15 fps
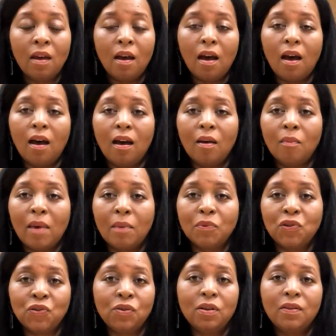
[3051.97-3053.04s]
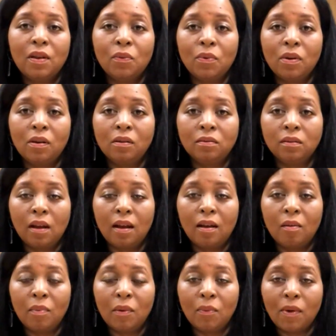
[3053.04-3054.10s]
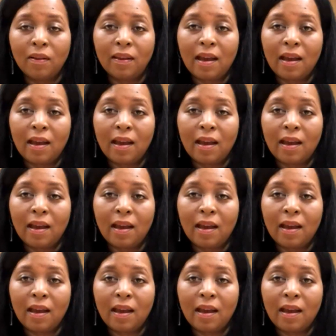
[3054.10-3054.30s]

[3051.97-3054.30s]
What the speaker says: I'm sure that we'll be rolling